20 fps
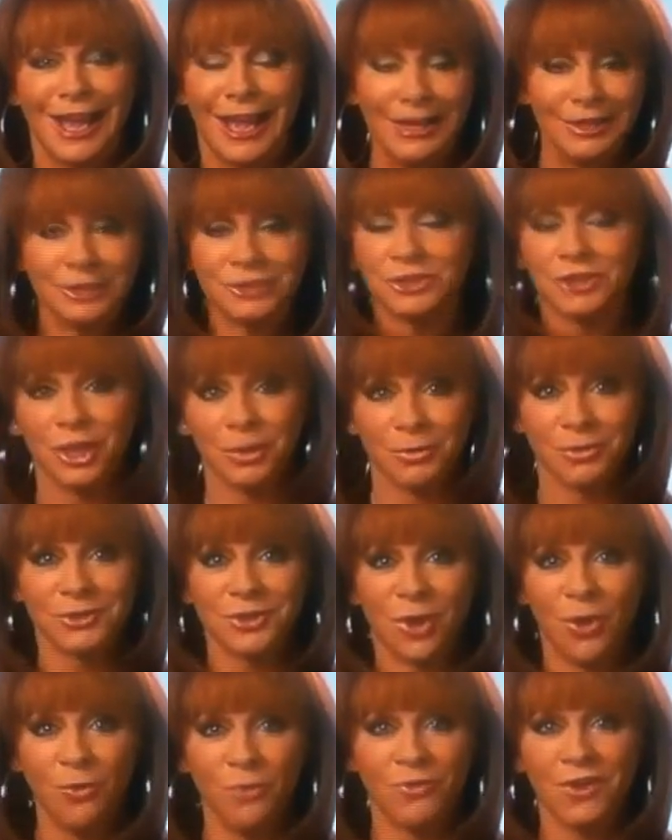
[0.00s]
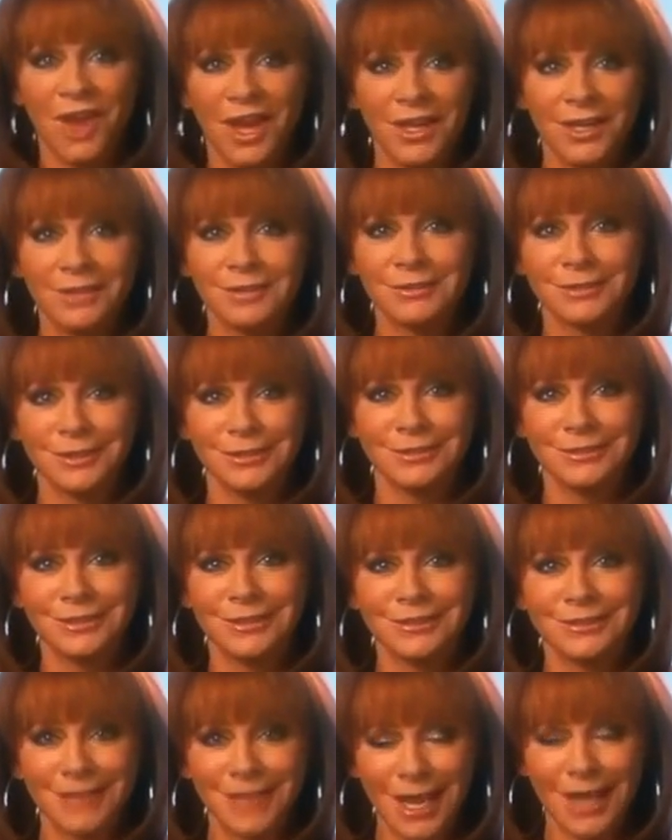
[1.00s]
I just thought it was overnight instant
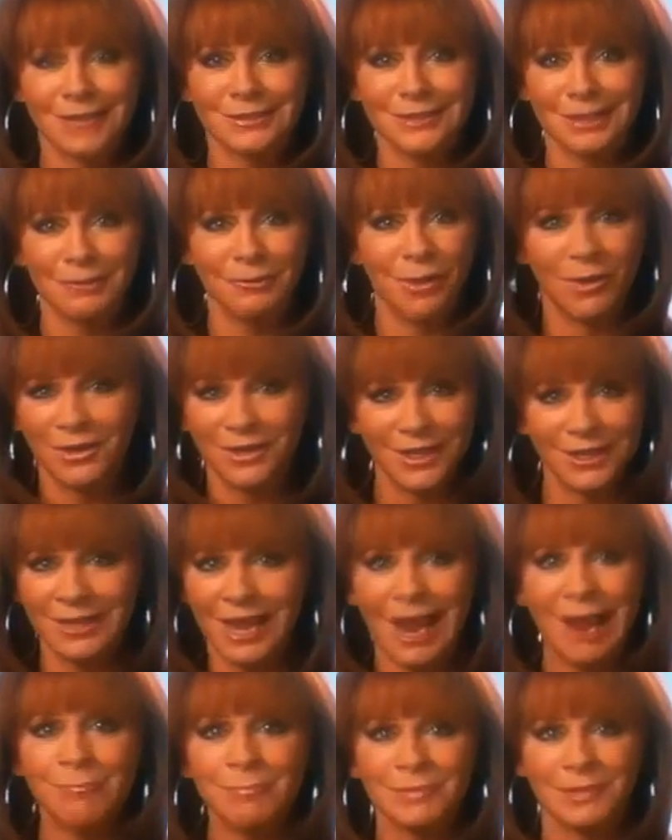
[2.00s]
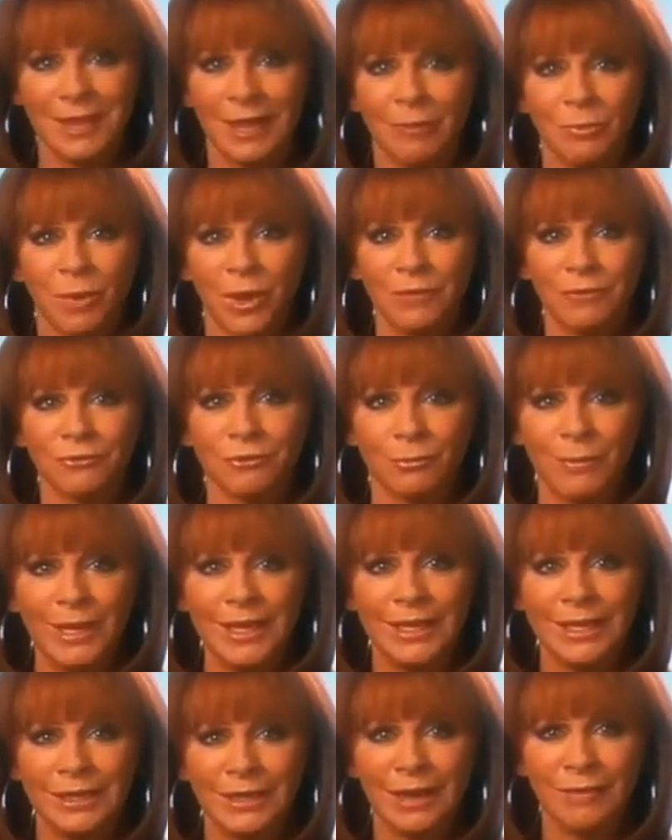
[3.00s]
success. It didn't happen that way for
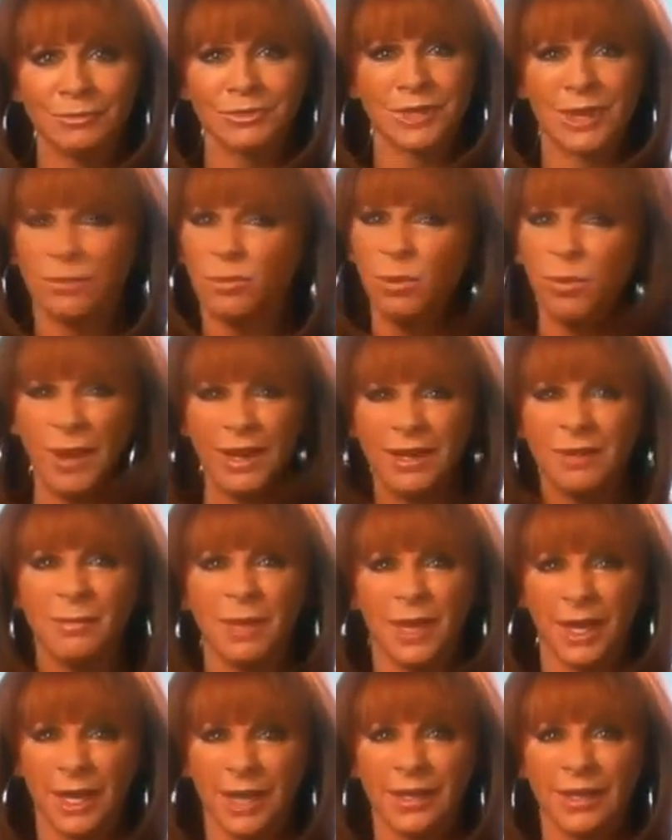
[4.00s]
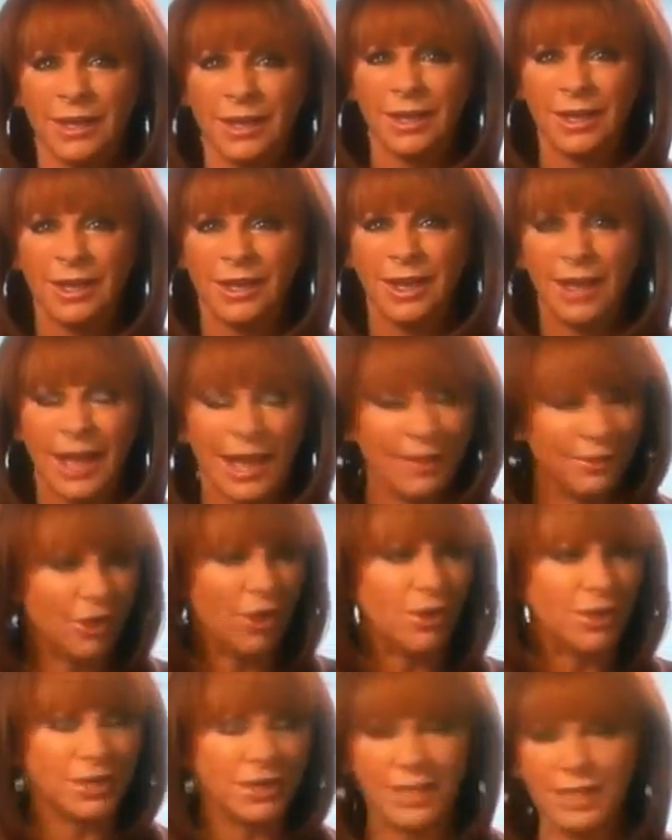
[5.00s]
me, and I was like, well, wait a minute. I
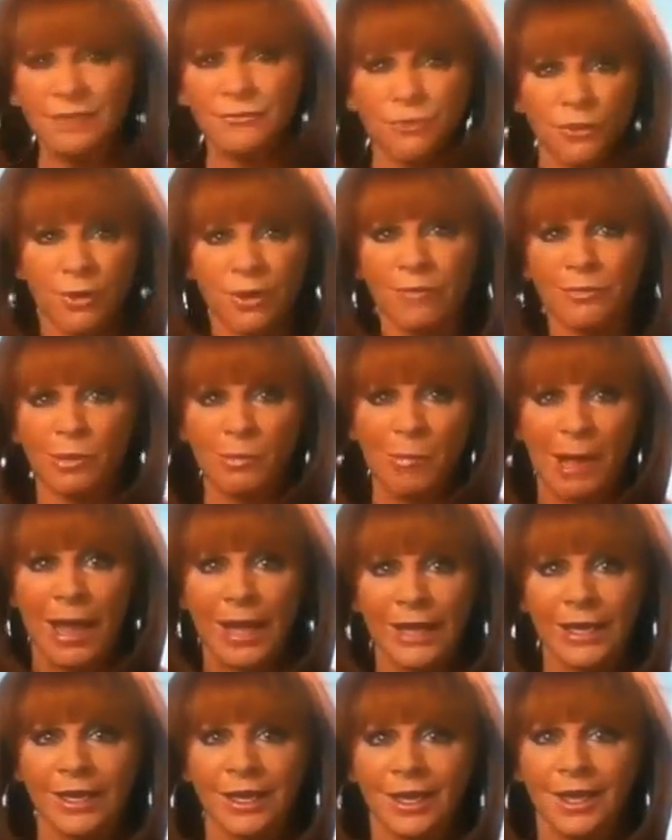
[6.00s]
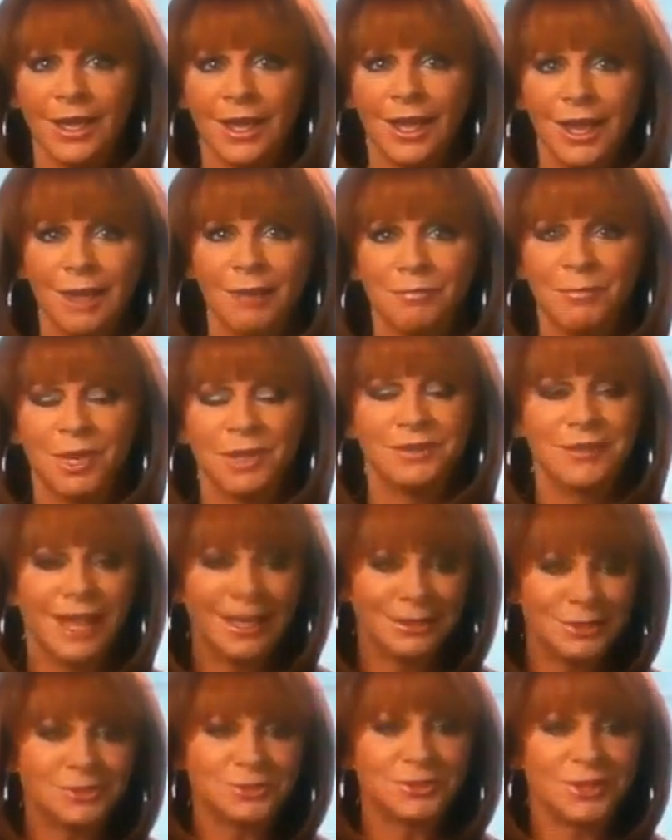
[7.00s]
thought it did for everybody. But
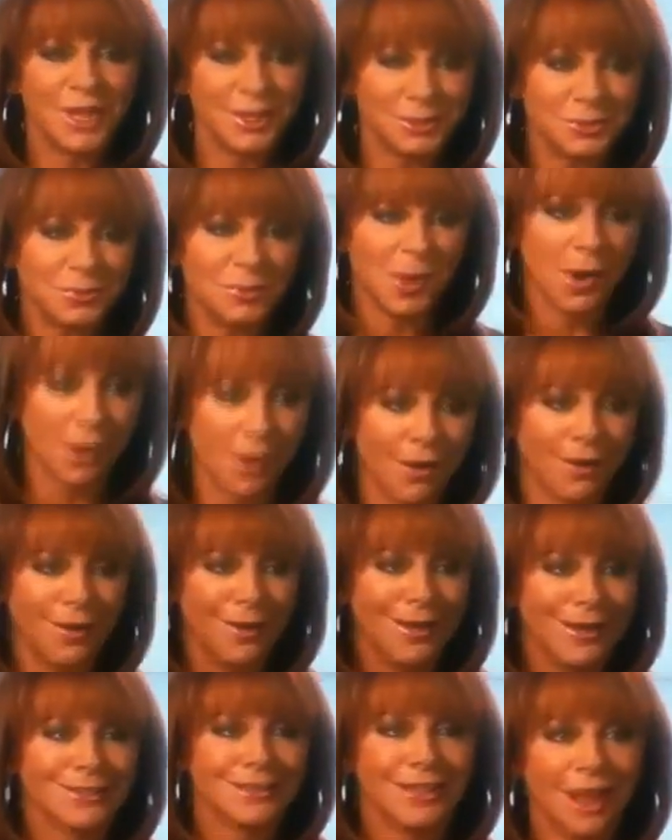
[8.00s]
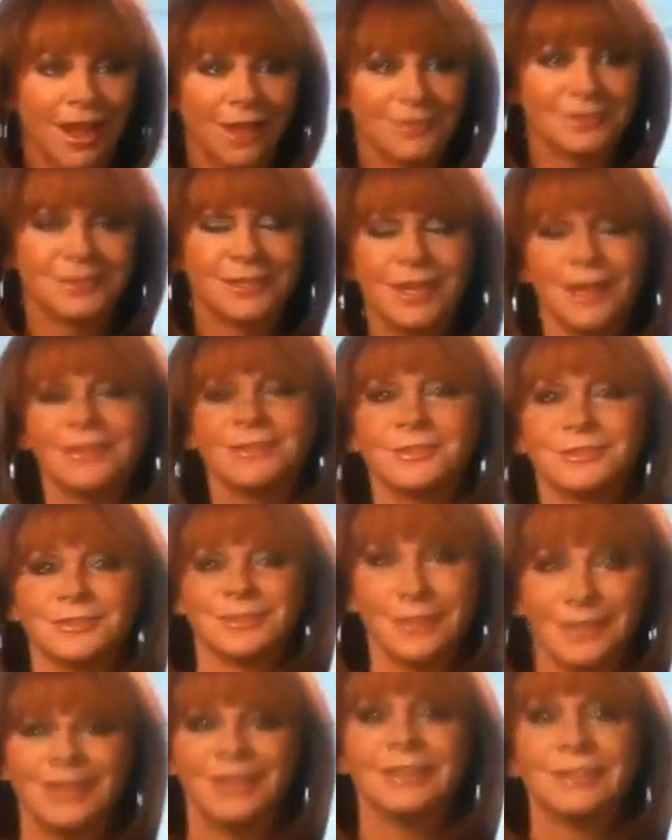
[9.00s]
that's where God says,
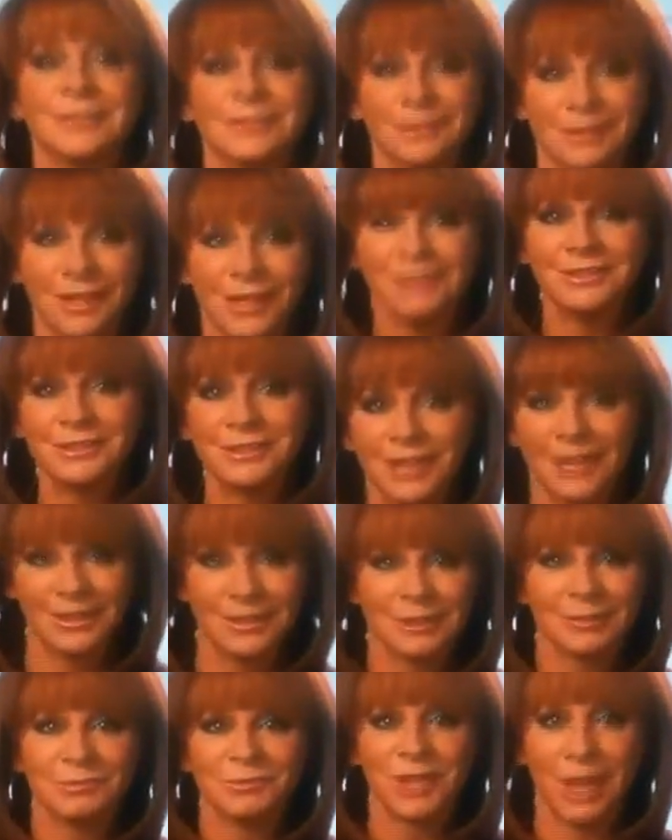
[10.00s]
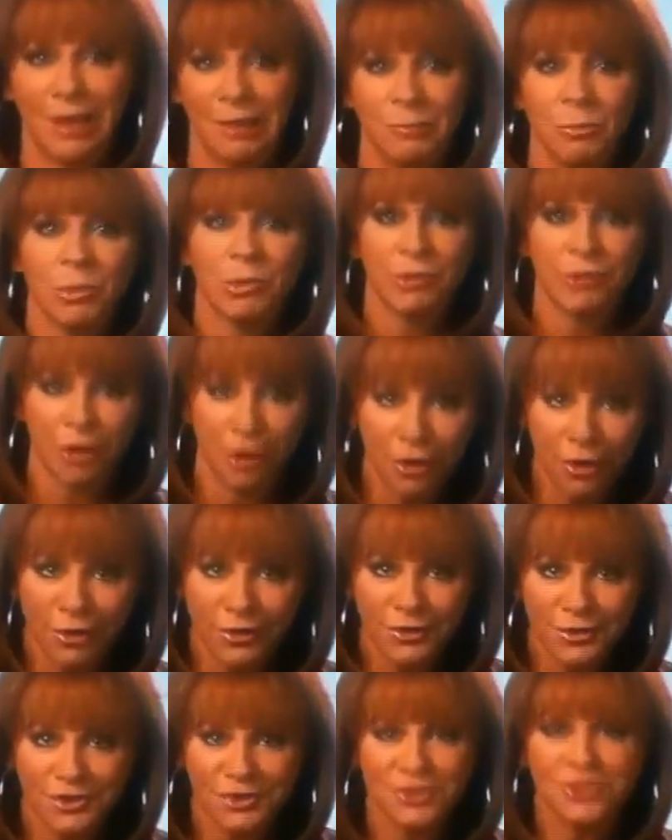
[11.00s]
let's take some time with her.
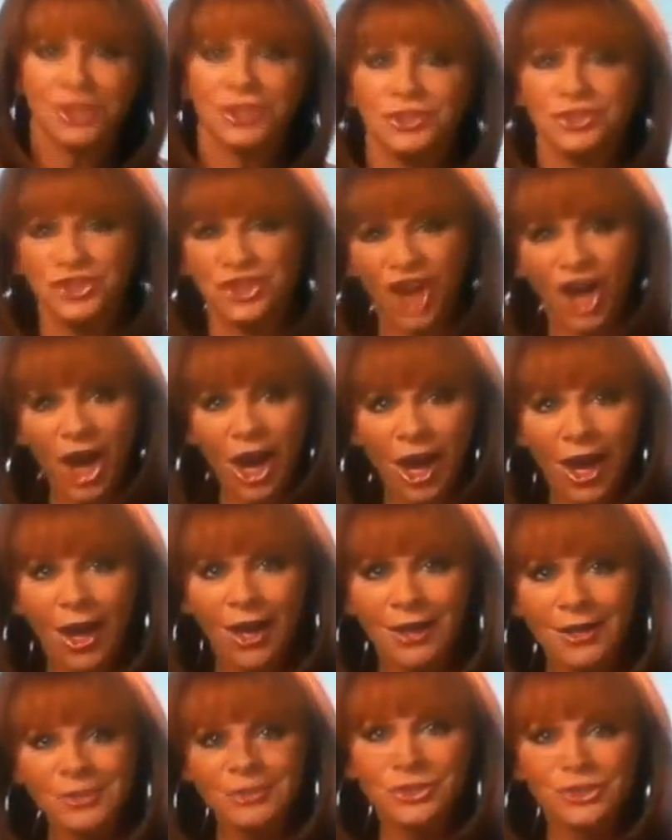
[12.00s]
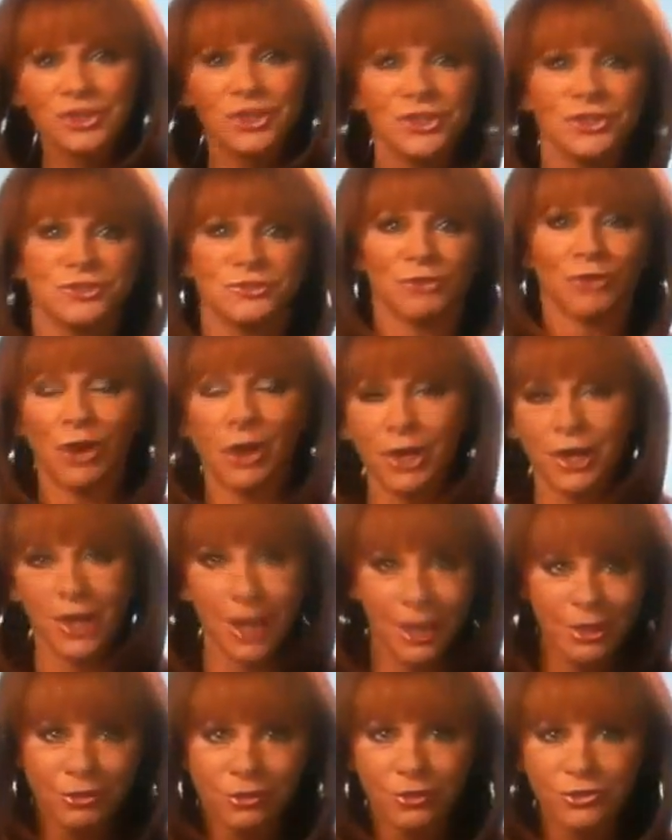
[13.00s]
She's young, she's
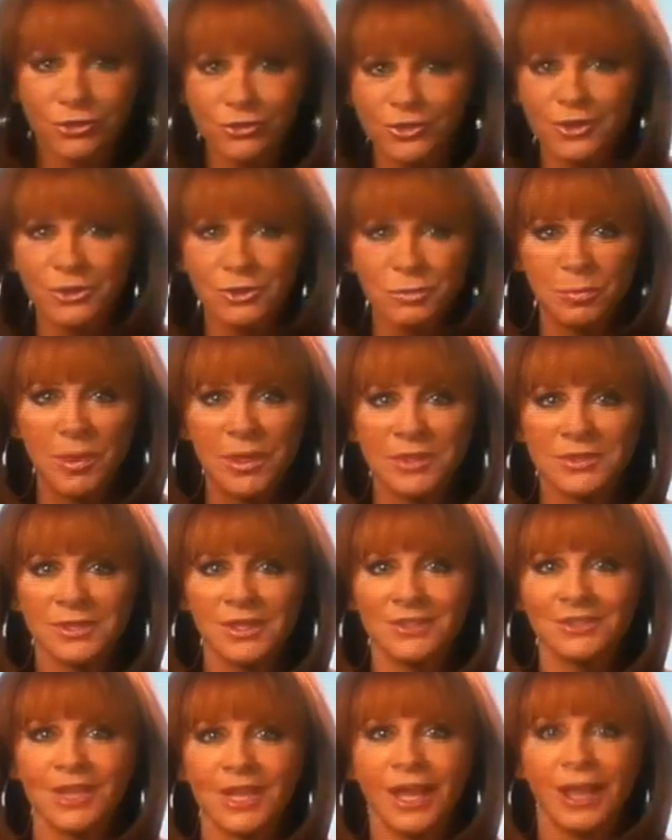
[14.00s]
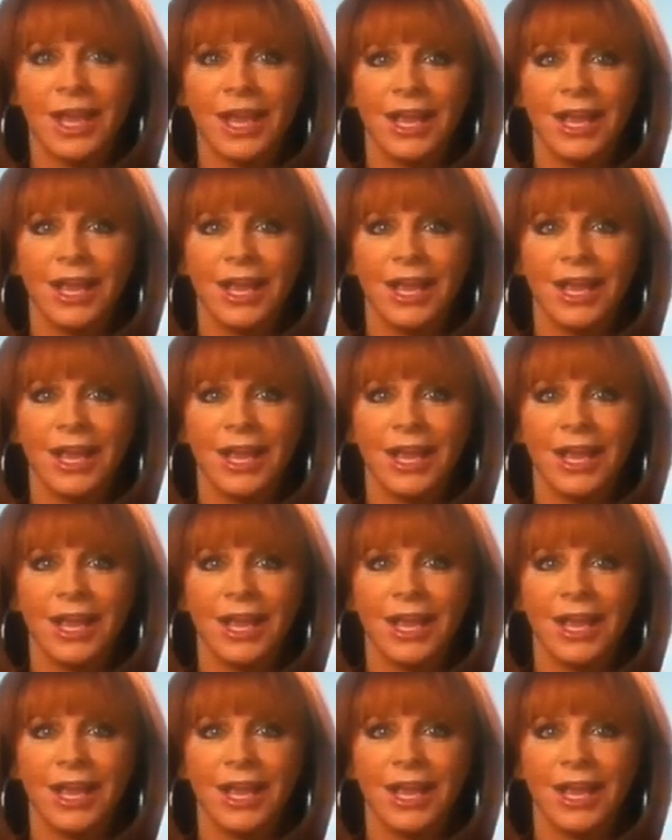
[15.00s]
very ignorant to this business,